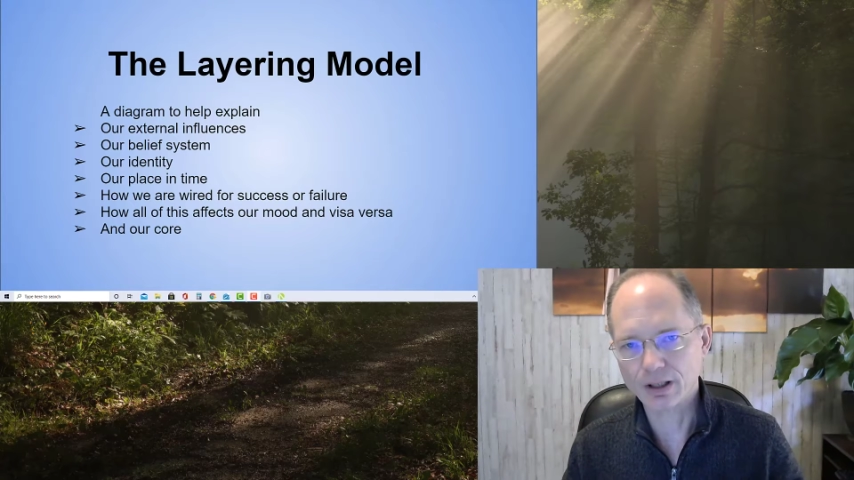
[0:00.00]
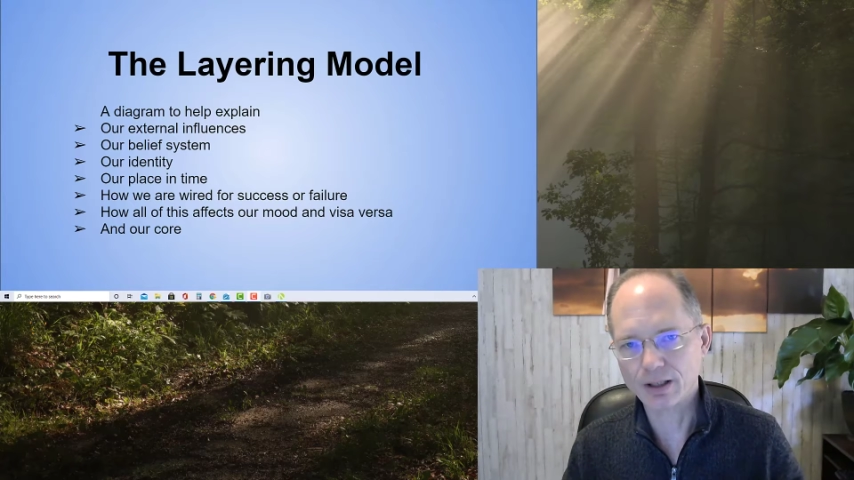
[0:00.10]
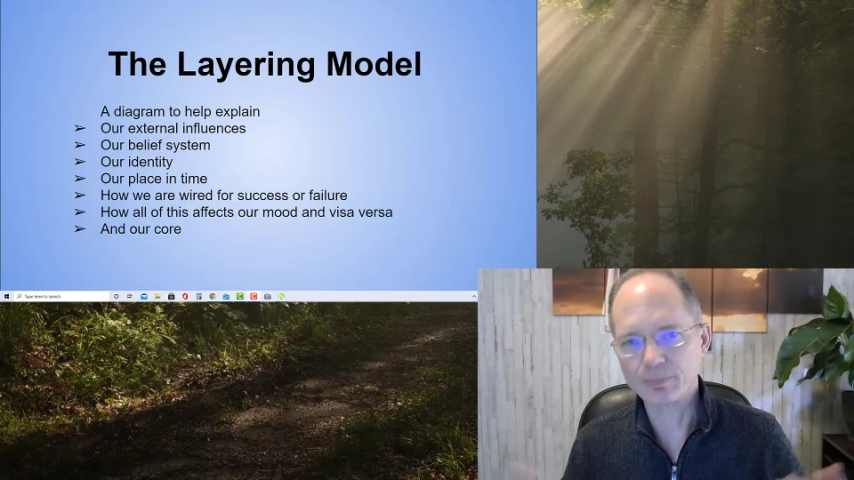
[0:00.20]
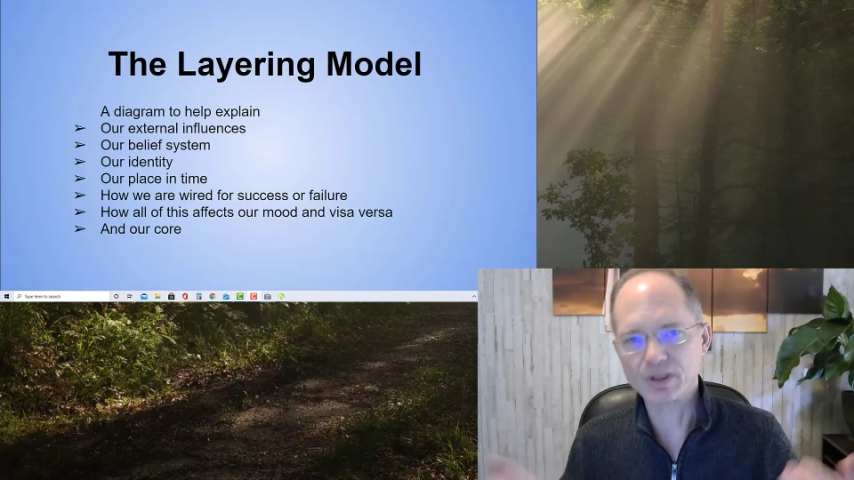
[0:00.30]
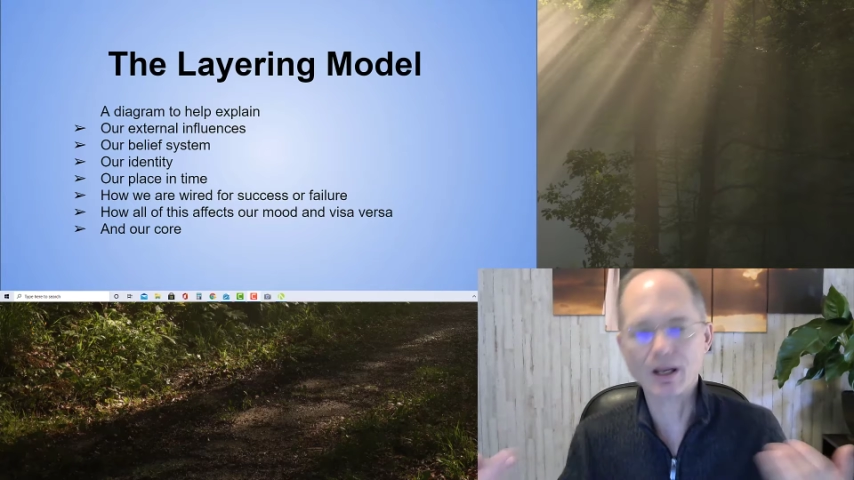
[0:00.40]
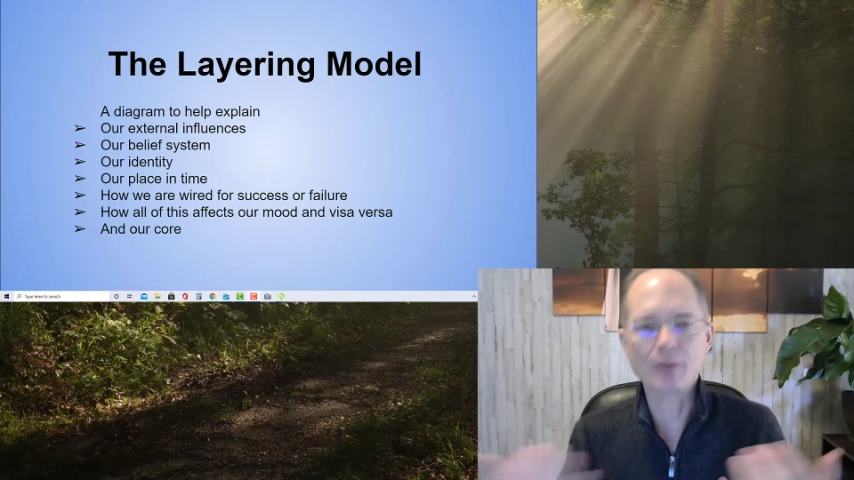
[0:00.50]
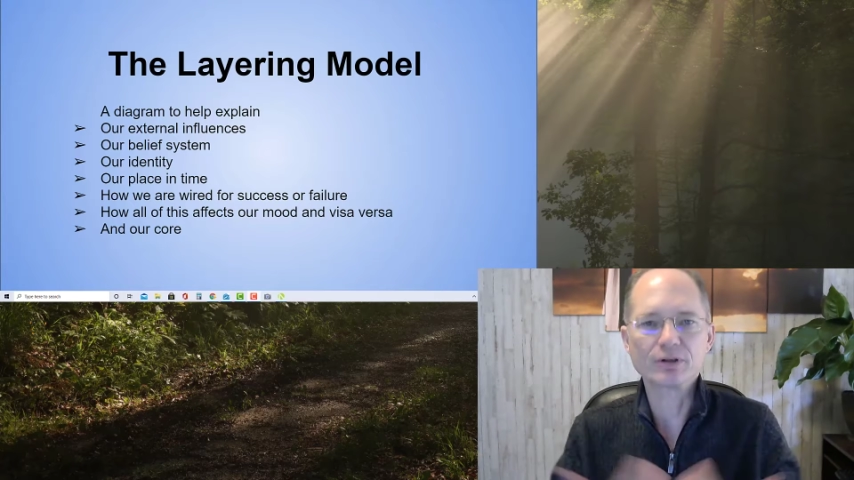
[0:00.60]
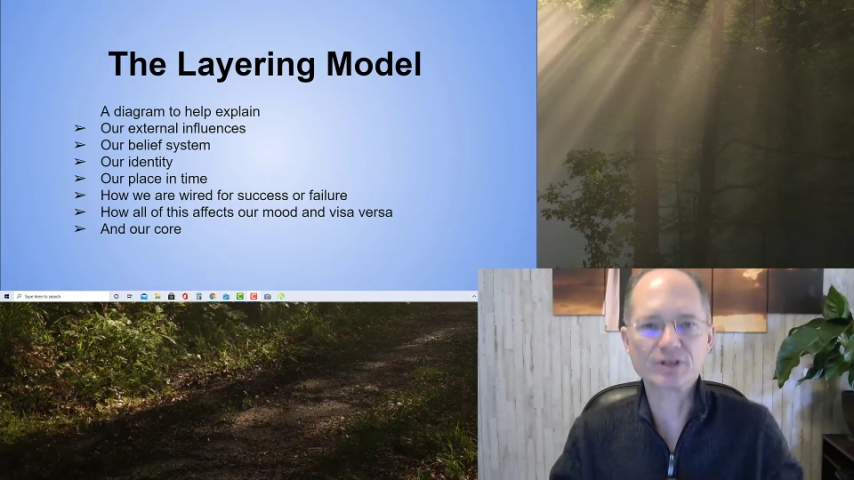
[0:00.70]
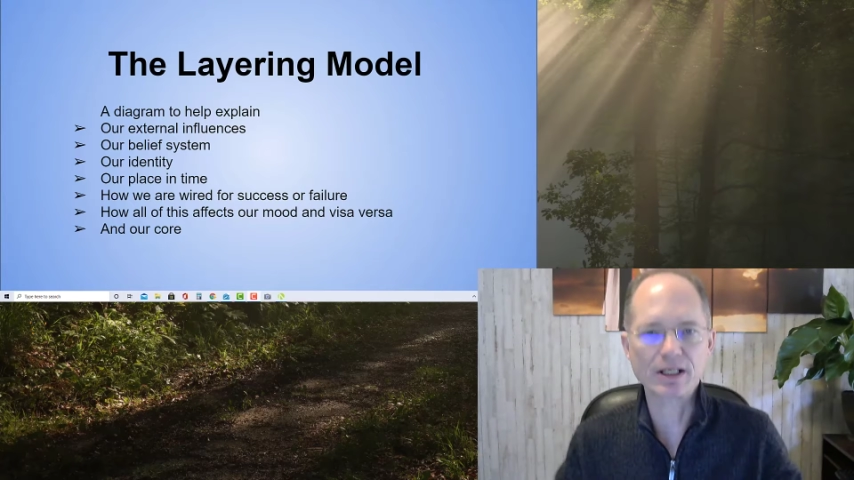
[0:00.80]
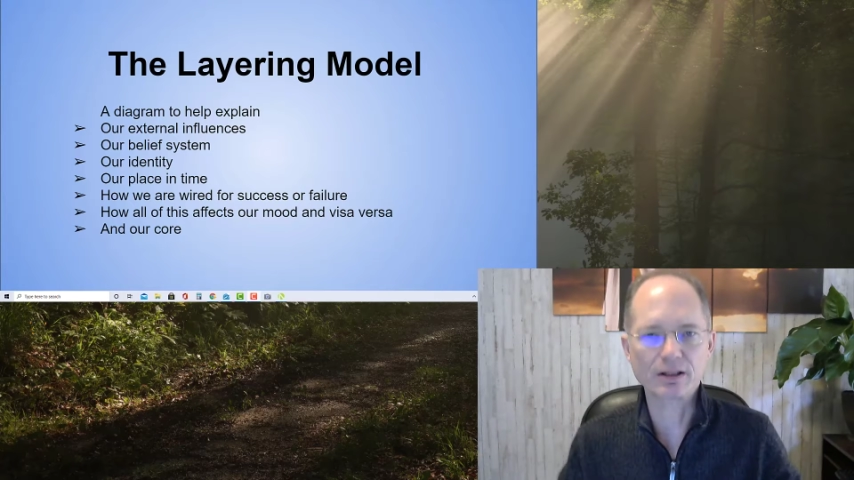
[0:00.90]
and being able
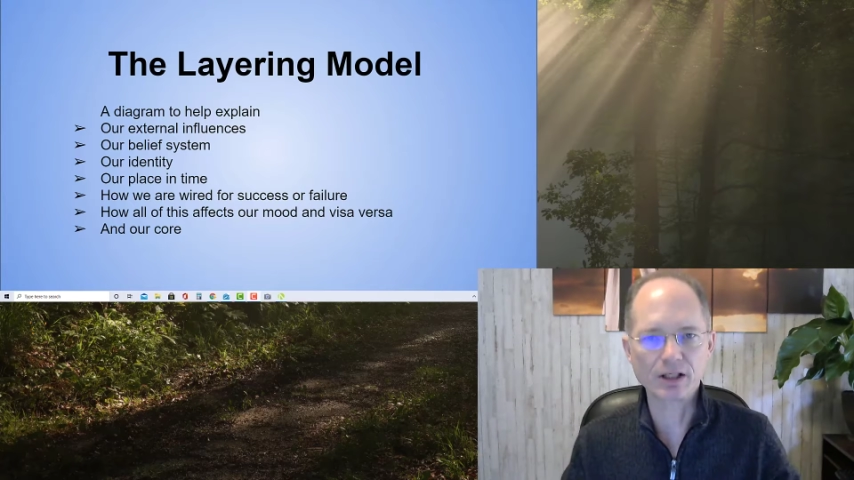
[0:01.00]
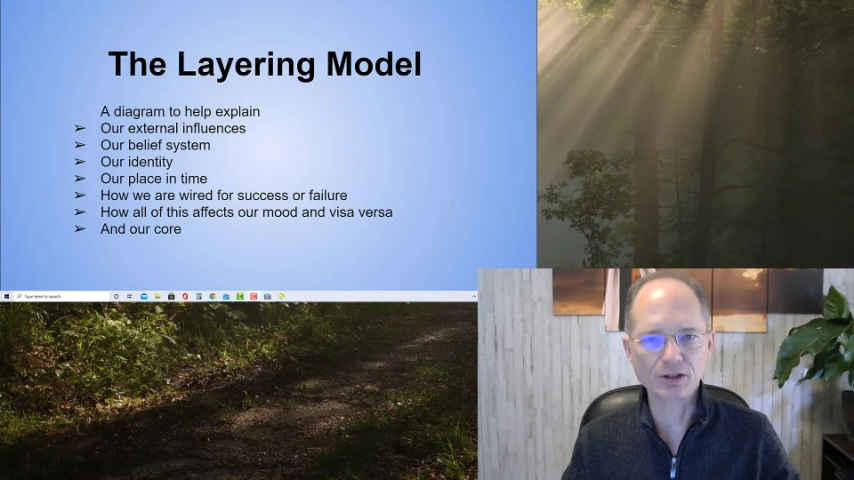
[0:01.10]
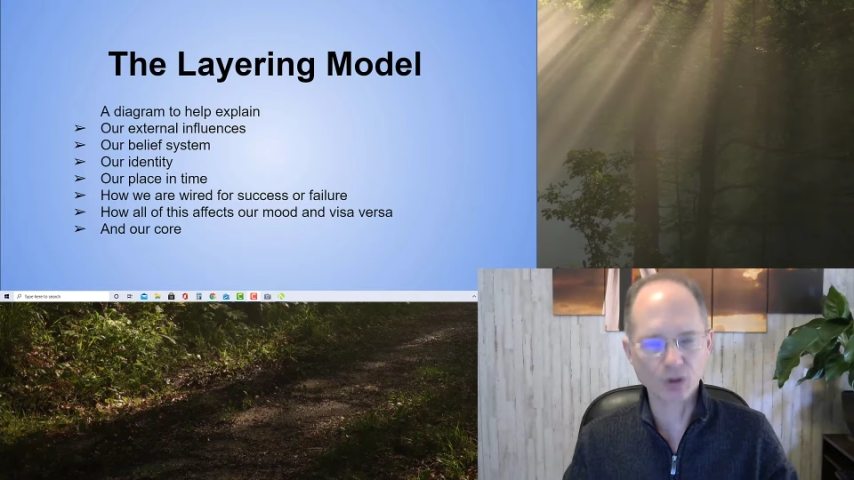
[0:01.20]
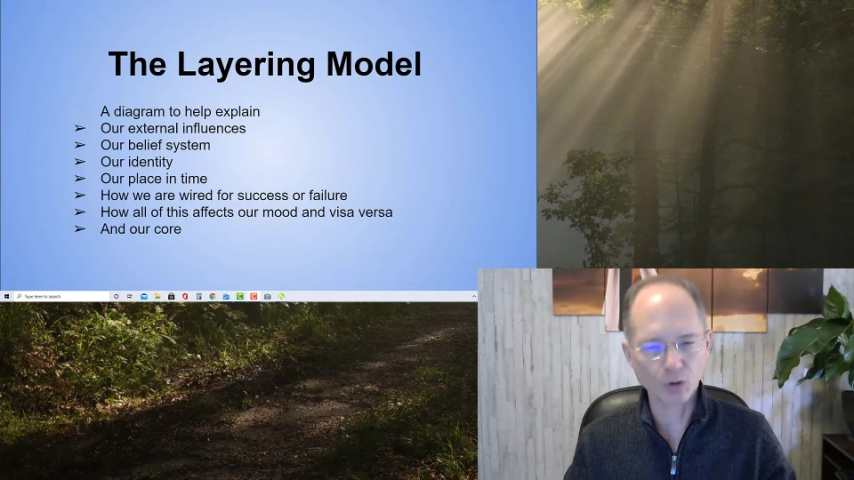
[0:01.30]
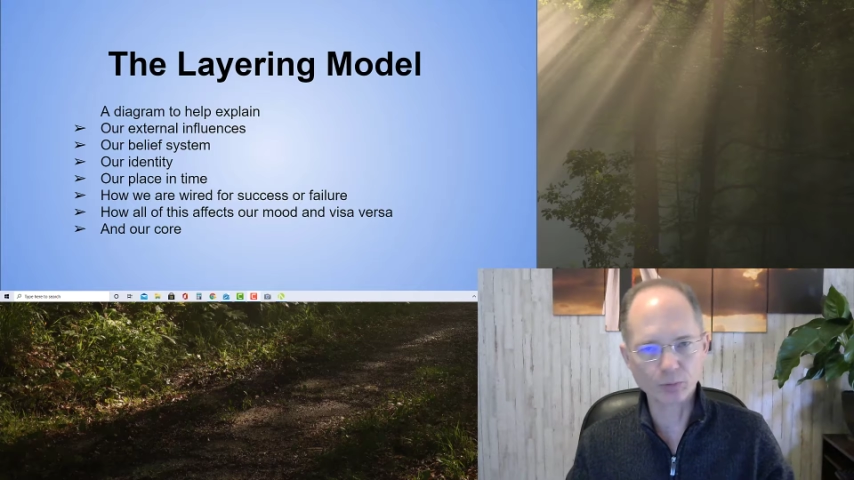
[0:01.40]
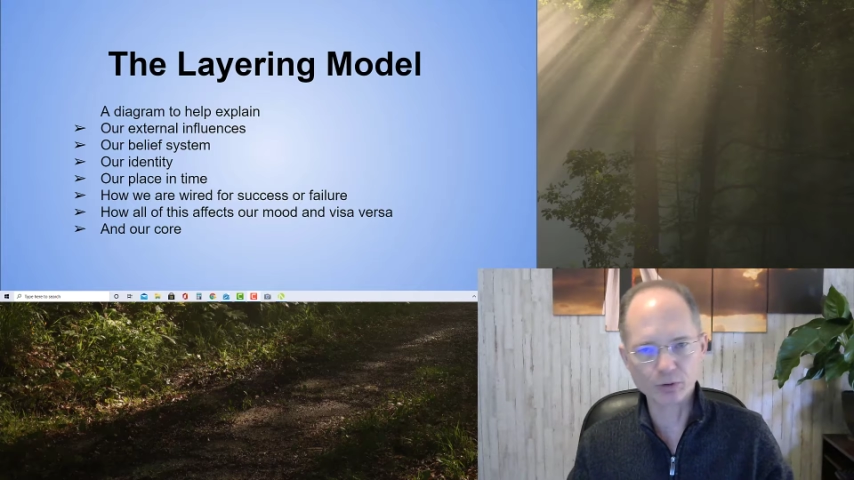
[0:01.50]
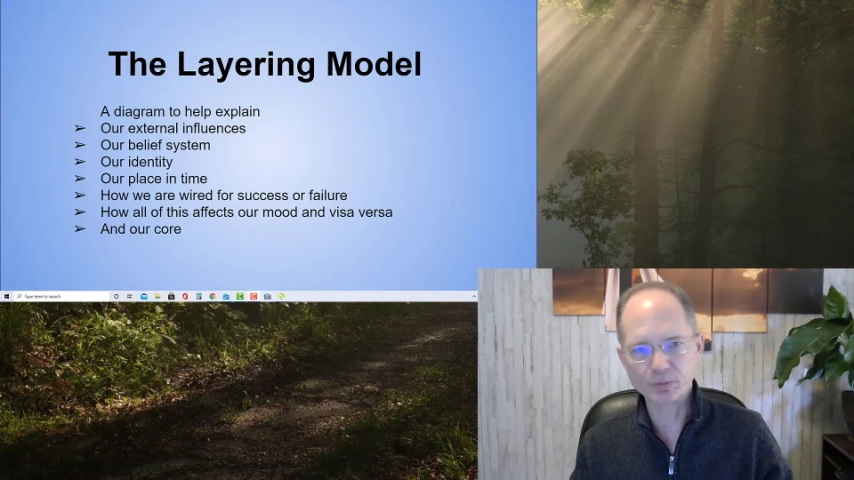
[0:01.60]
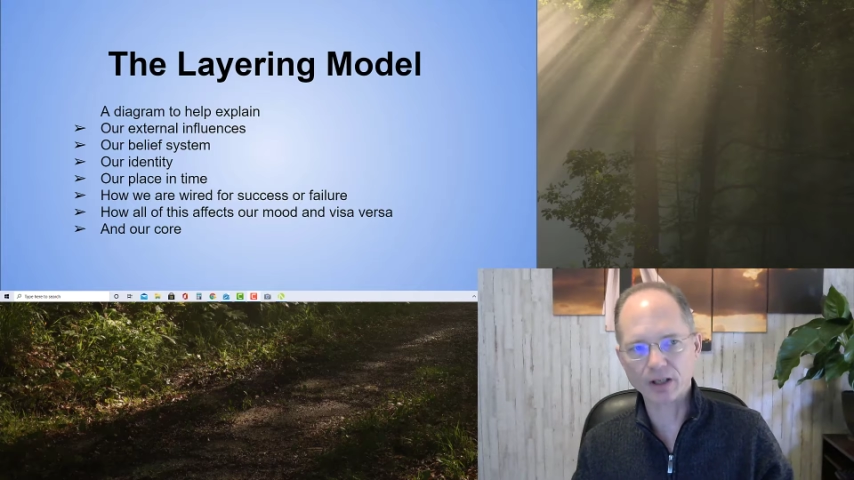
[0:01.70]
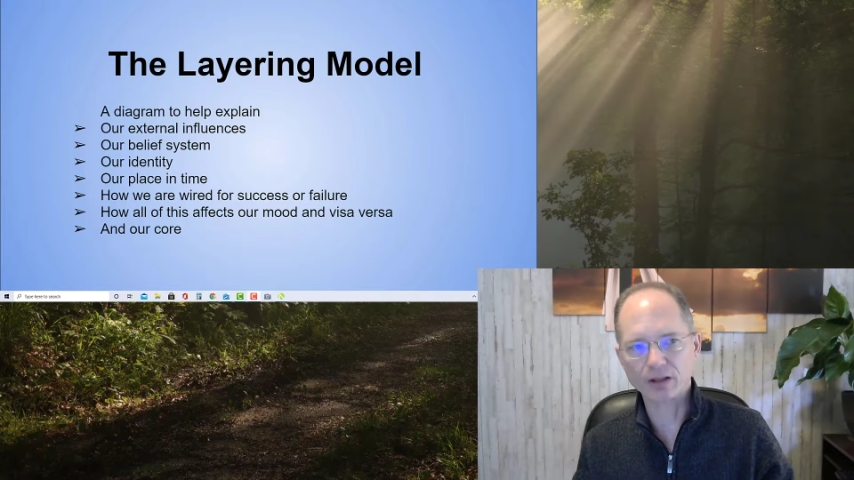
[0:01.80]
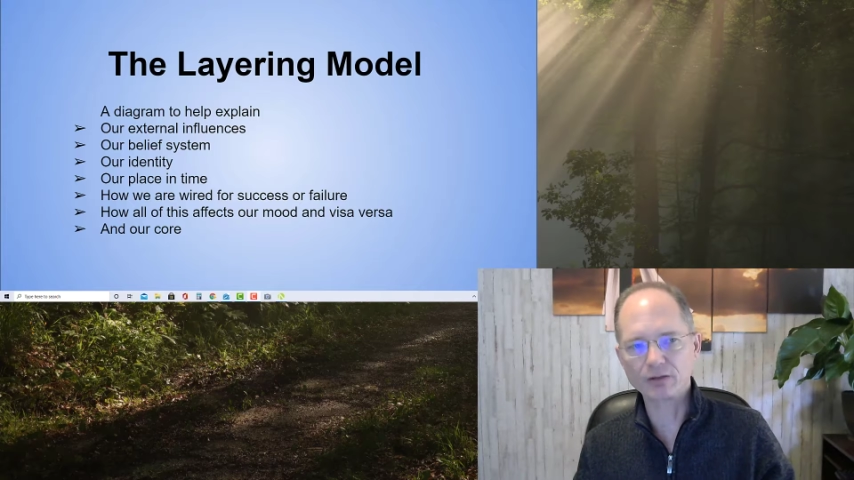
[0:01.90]
to take an internal
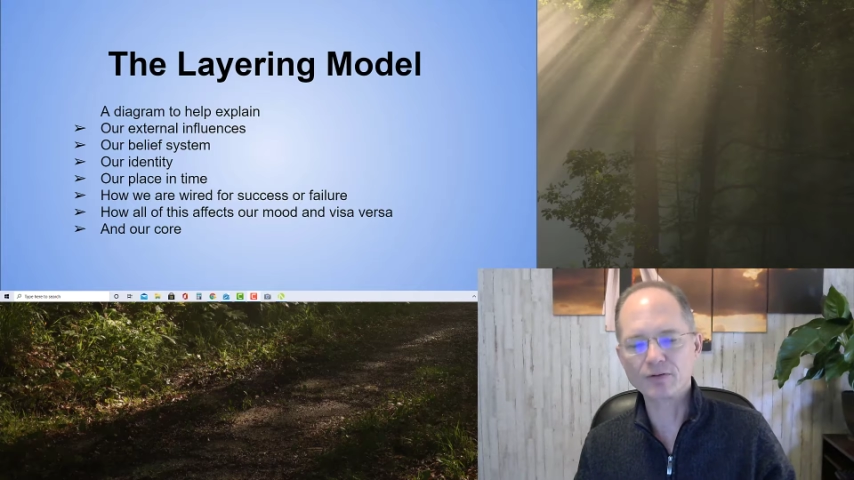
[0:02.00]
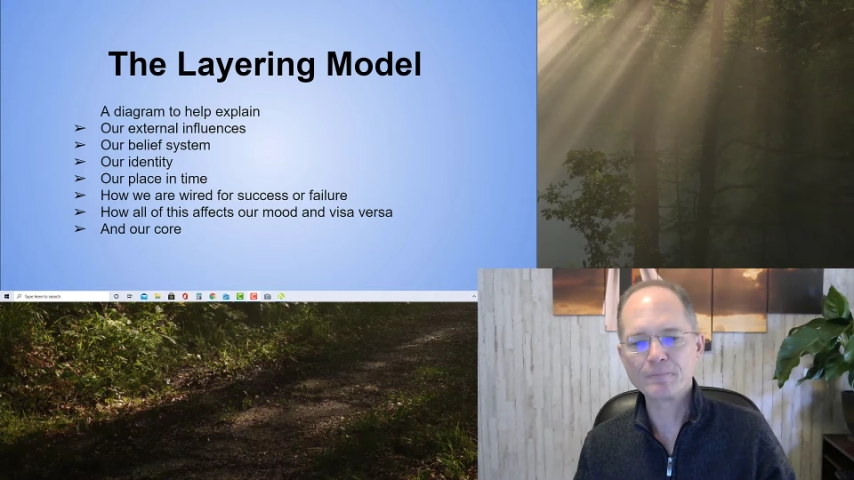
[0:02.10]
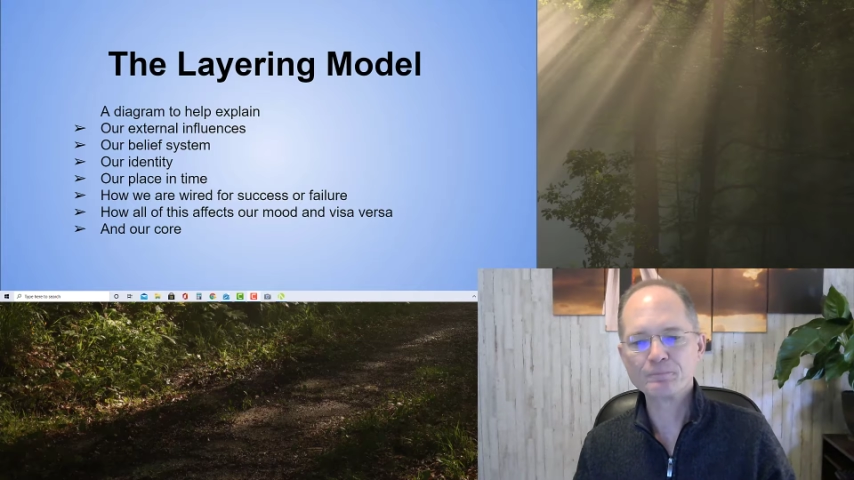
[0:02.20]
perspective.